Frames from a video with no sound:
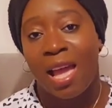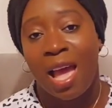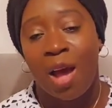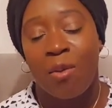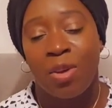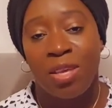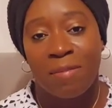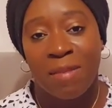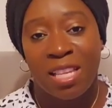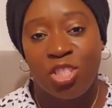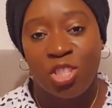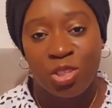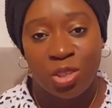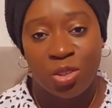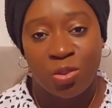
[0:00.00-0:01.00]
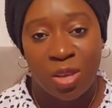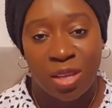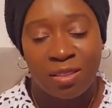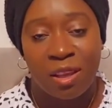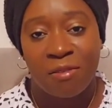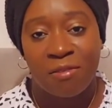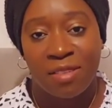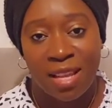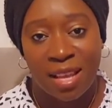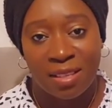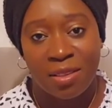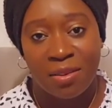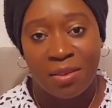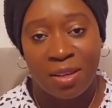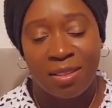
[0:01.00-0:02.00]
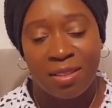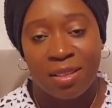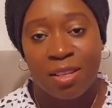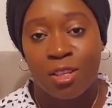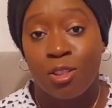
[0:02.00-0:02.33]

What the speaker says: how he met Jesus Christ of Nazareth.